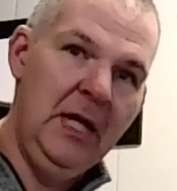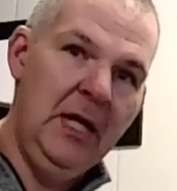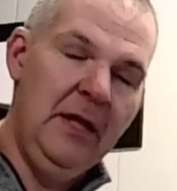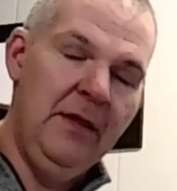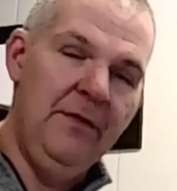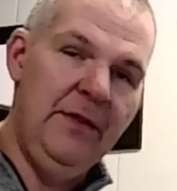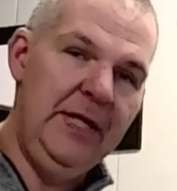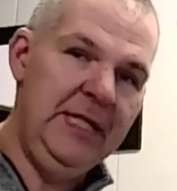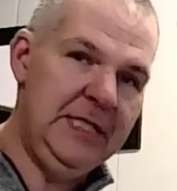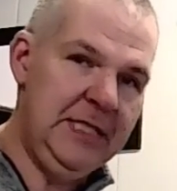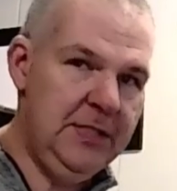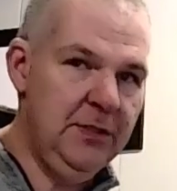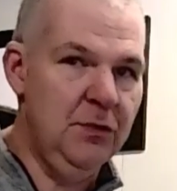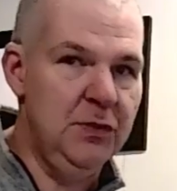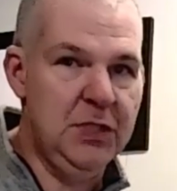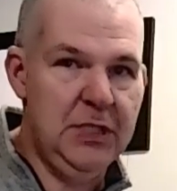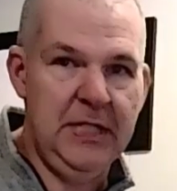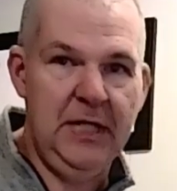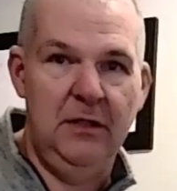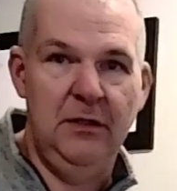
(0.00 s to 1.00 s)
They still
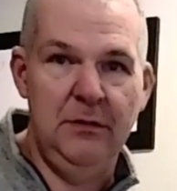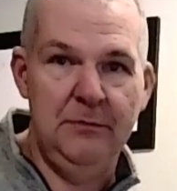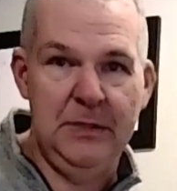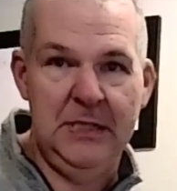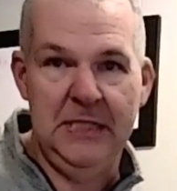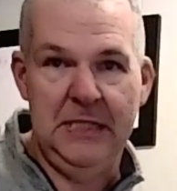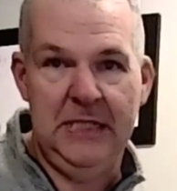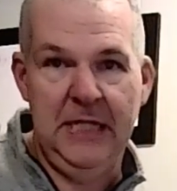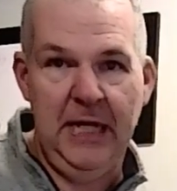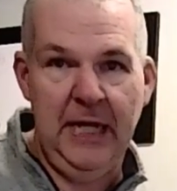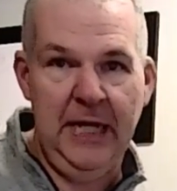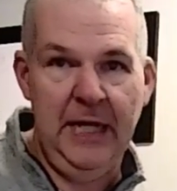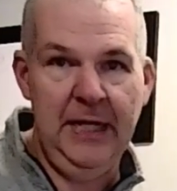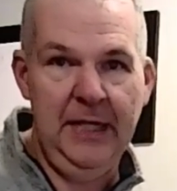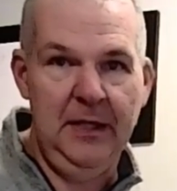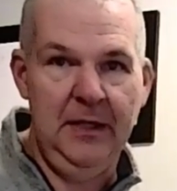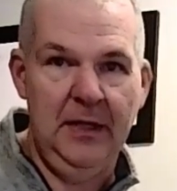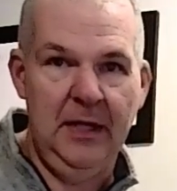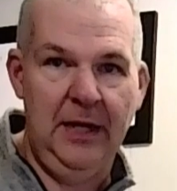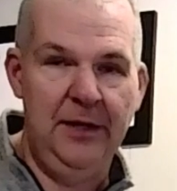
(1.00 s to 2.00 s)
sell them today.
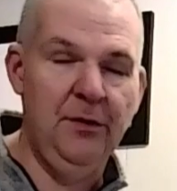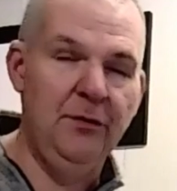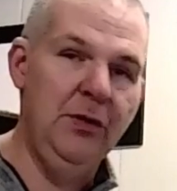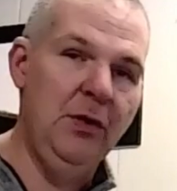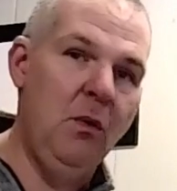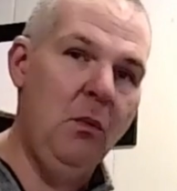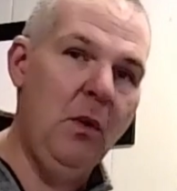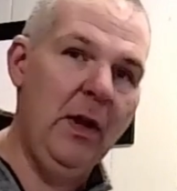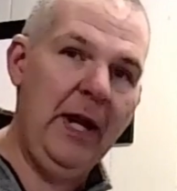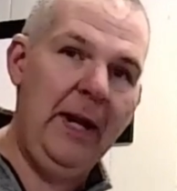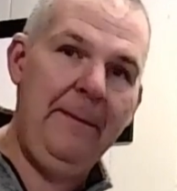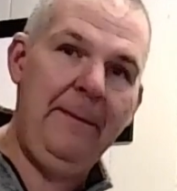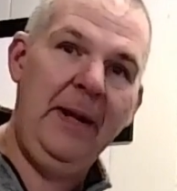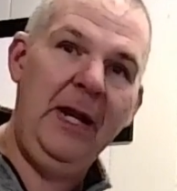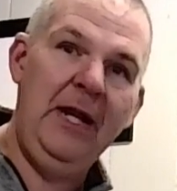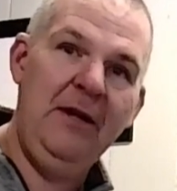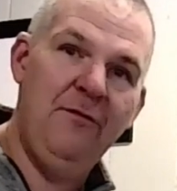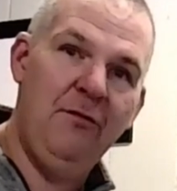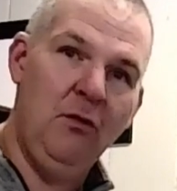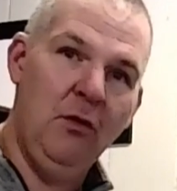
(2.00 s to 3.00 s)
I don't know what I
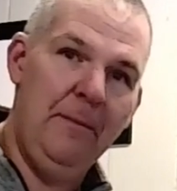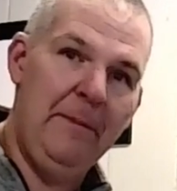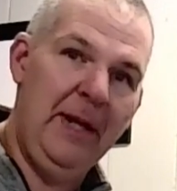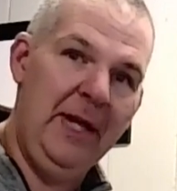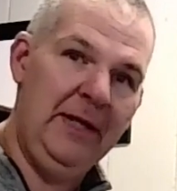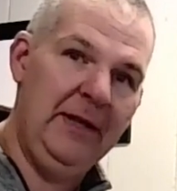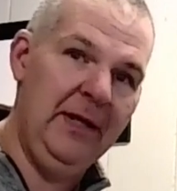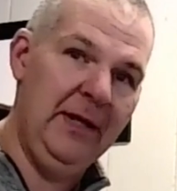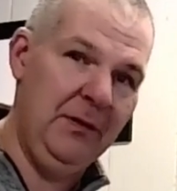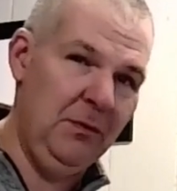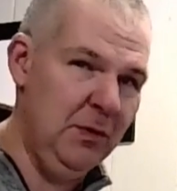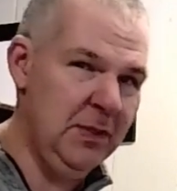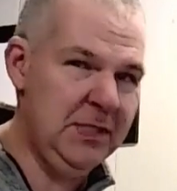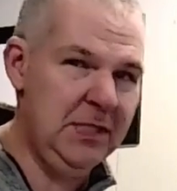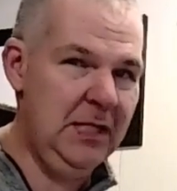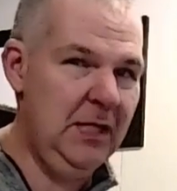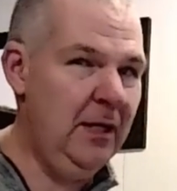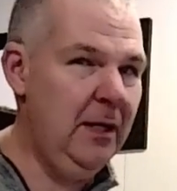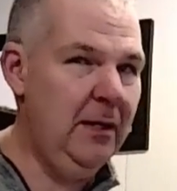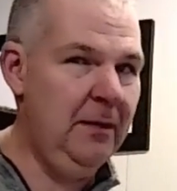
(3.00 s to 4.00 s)
paid for it back then. I want to
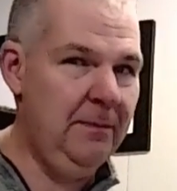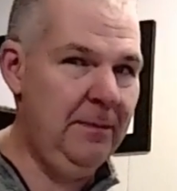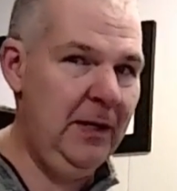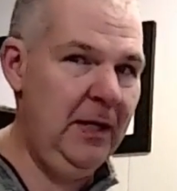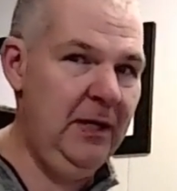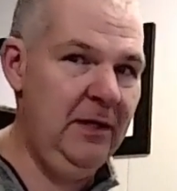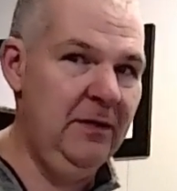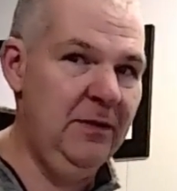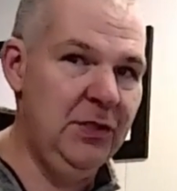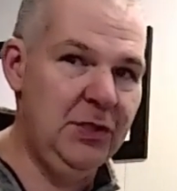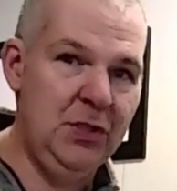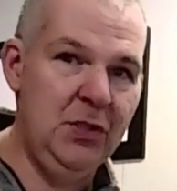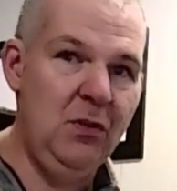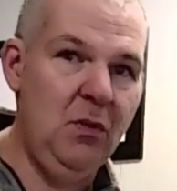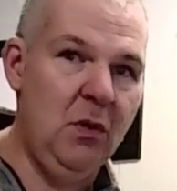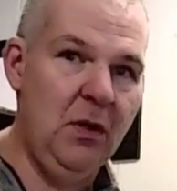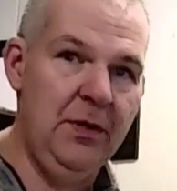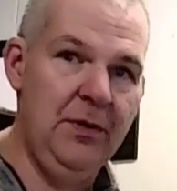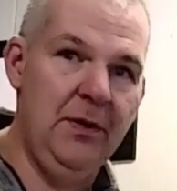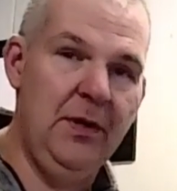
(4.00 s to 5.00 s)
say I paid in the
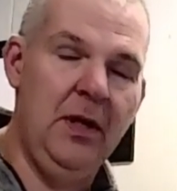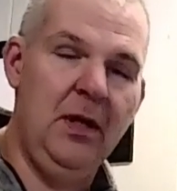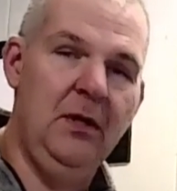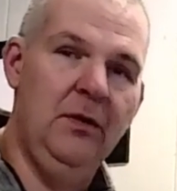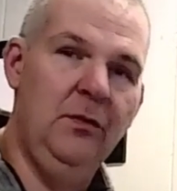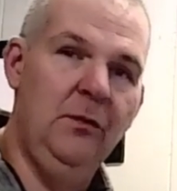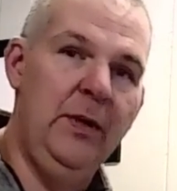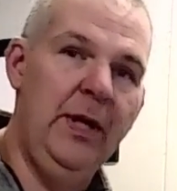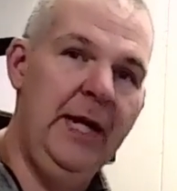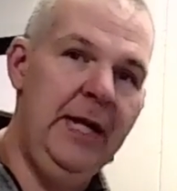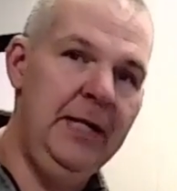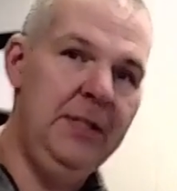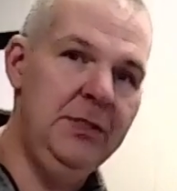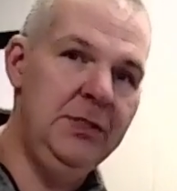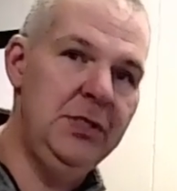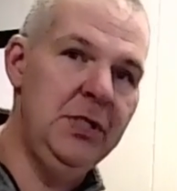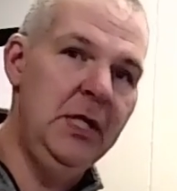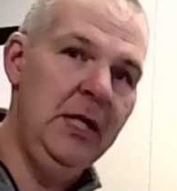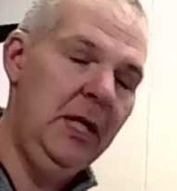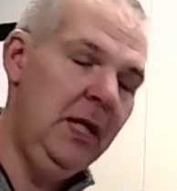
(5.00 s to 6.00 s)
$200 range.
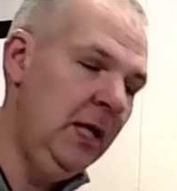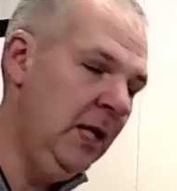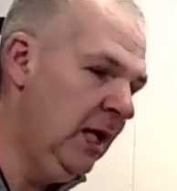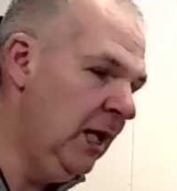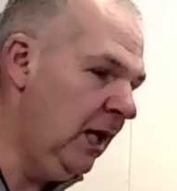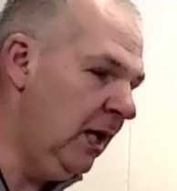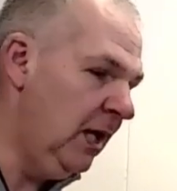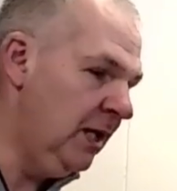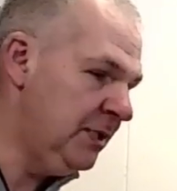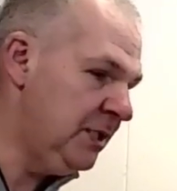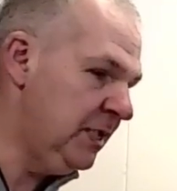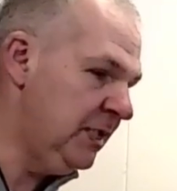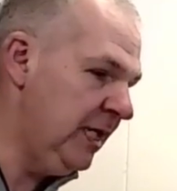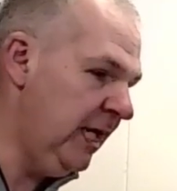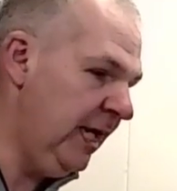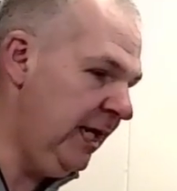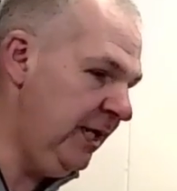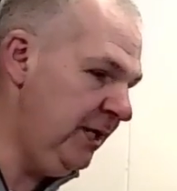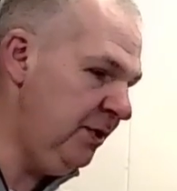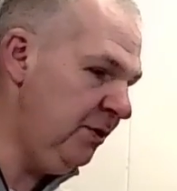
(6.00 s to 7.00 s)

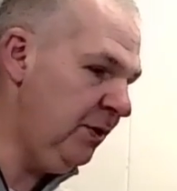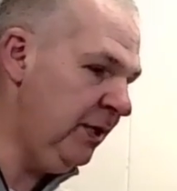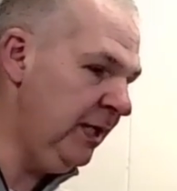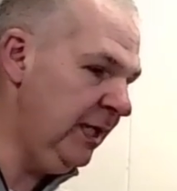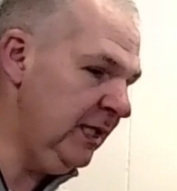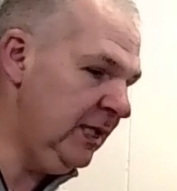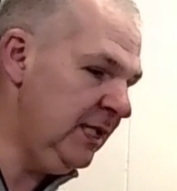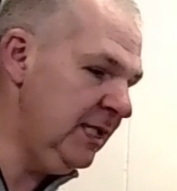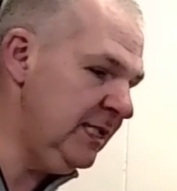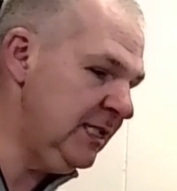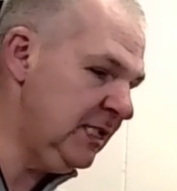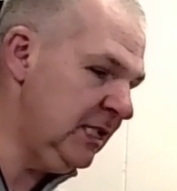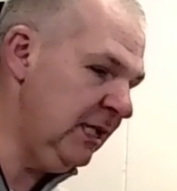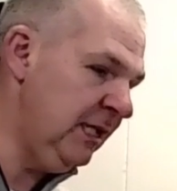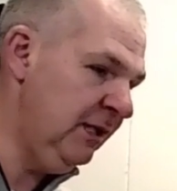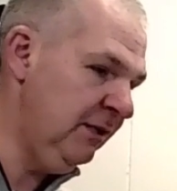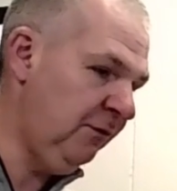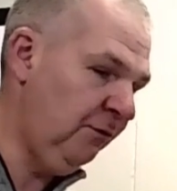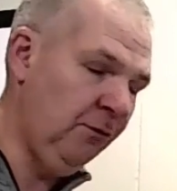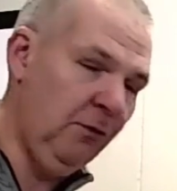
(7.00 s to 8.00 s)
Today you can get these
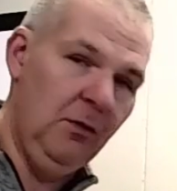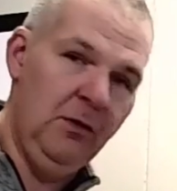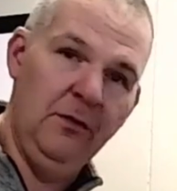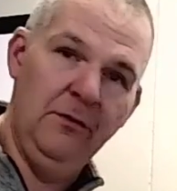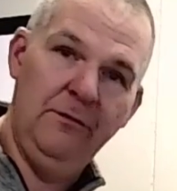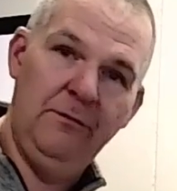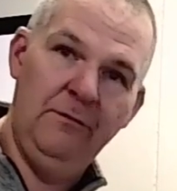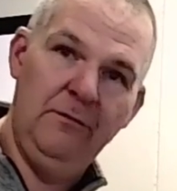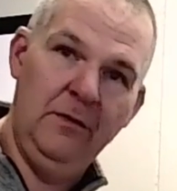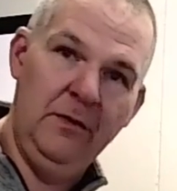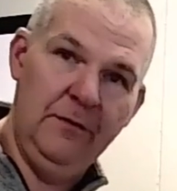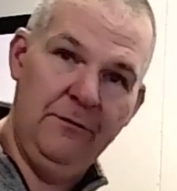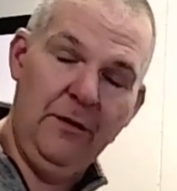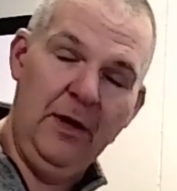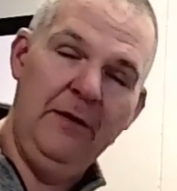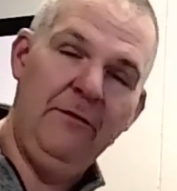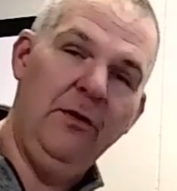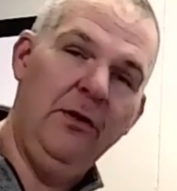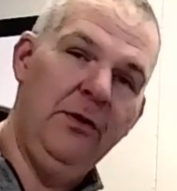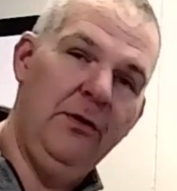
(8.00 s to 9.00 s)
things for
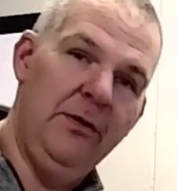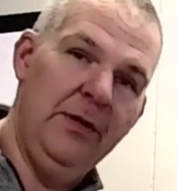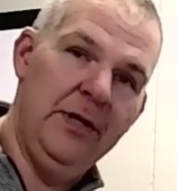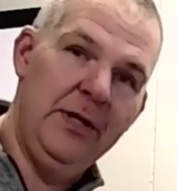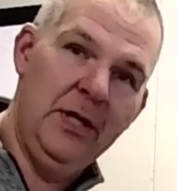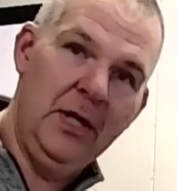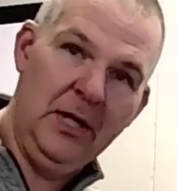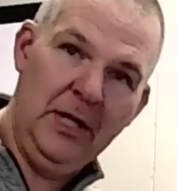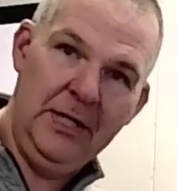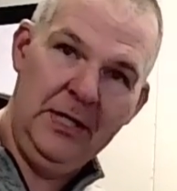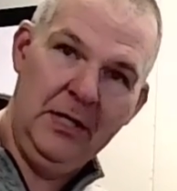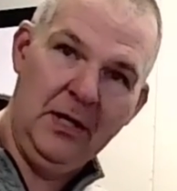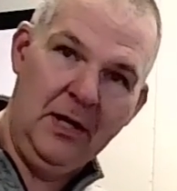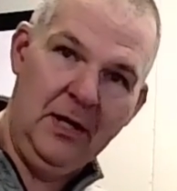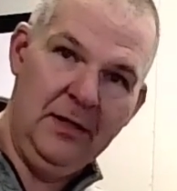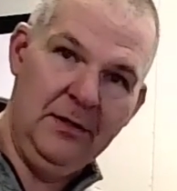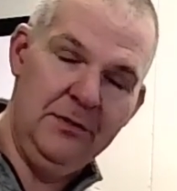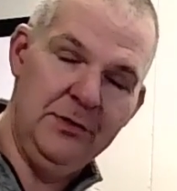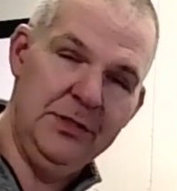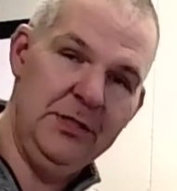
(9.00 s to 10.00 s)

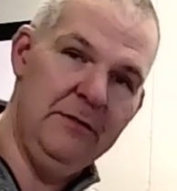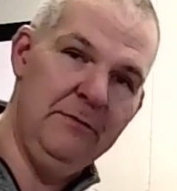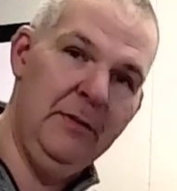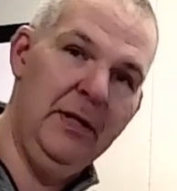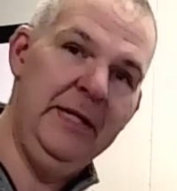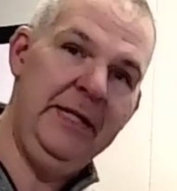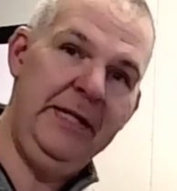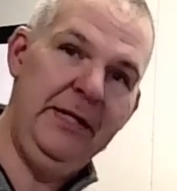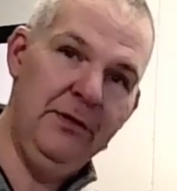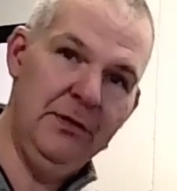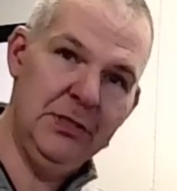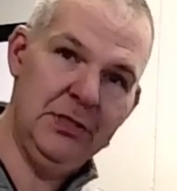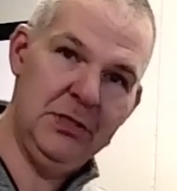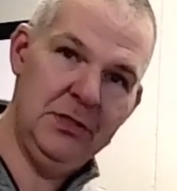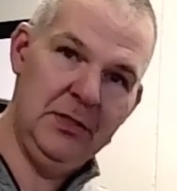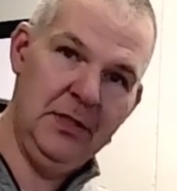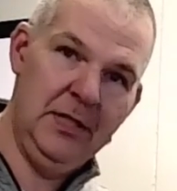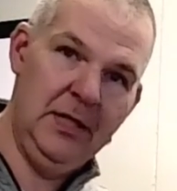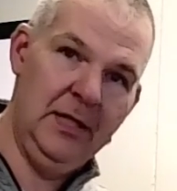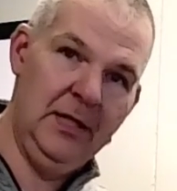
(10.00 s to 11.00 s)
$509 at my nearest
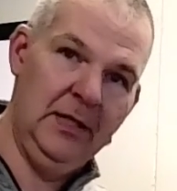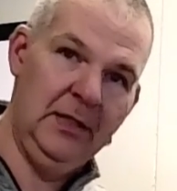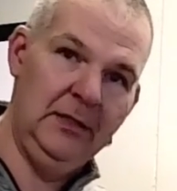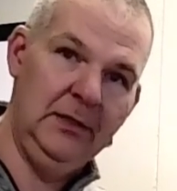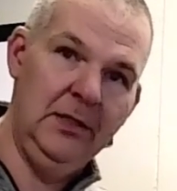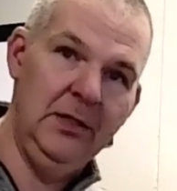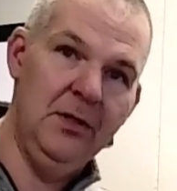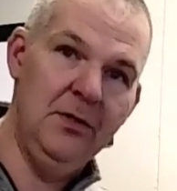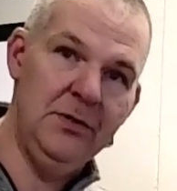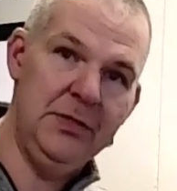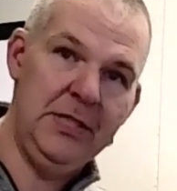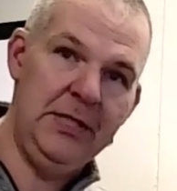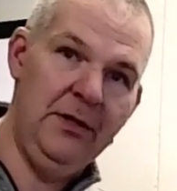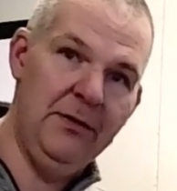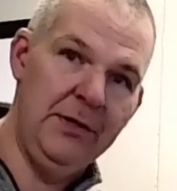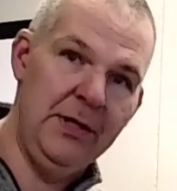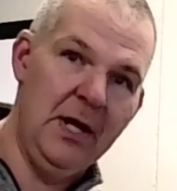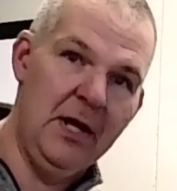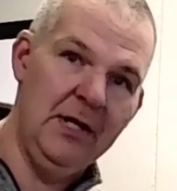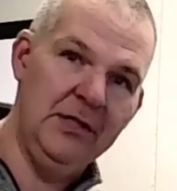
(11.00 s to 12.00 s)
Lowe's here in
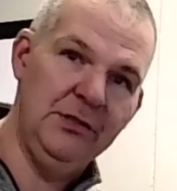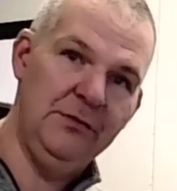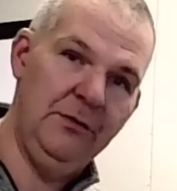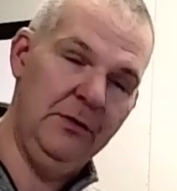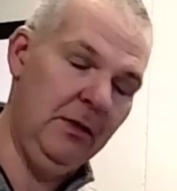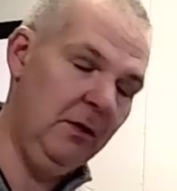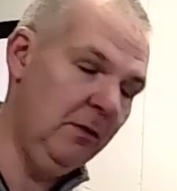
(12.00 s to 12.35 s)
Knoxville.